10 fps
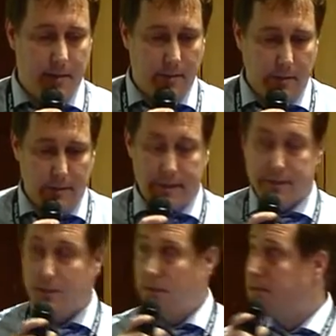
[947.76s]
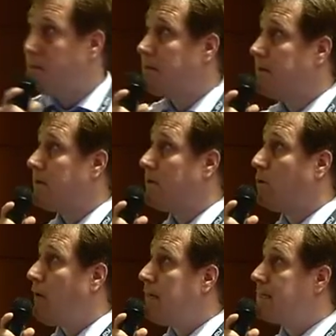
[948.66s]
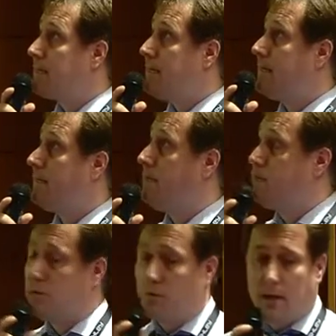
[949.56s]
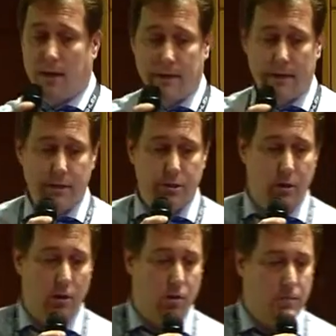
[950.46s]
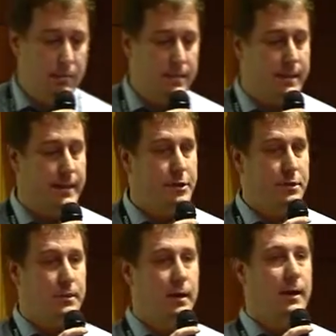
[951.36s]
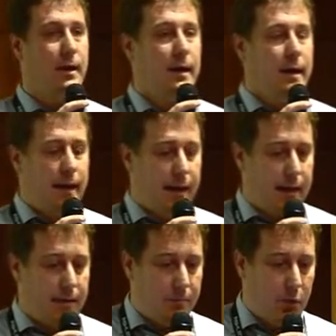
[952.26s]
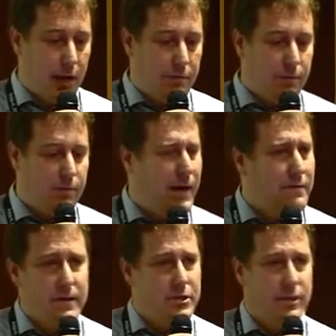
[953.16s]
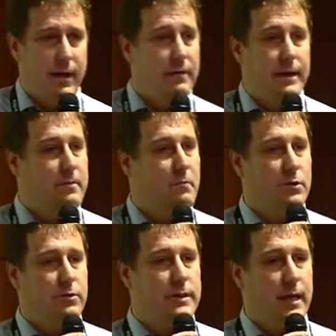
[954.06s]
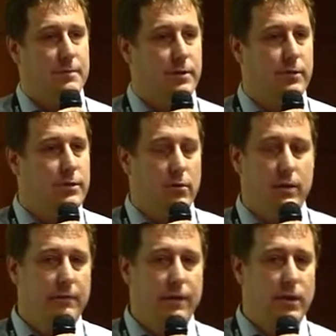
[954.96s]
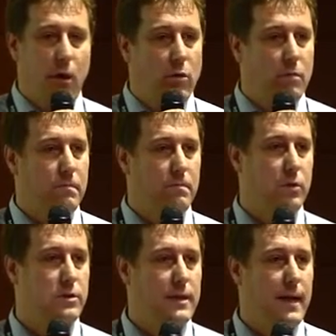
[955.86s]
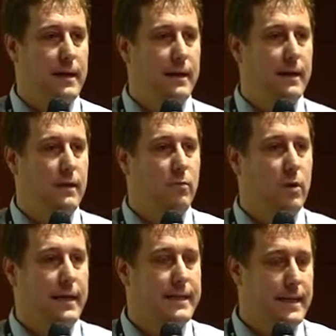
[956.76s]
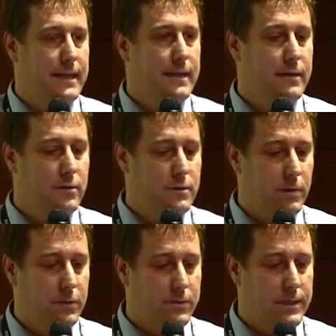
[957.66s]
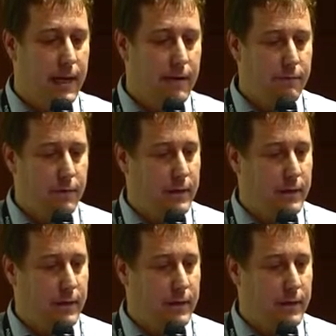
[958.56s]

Well, it turns out that on the one hand side, if you do architecture optimization, you have a very generic module type. So you don't even know, most likely, what exactly those modules have.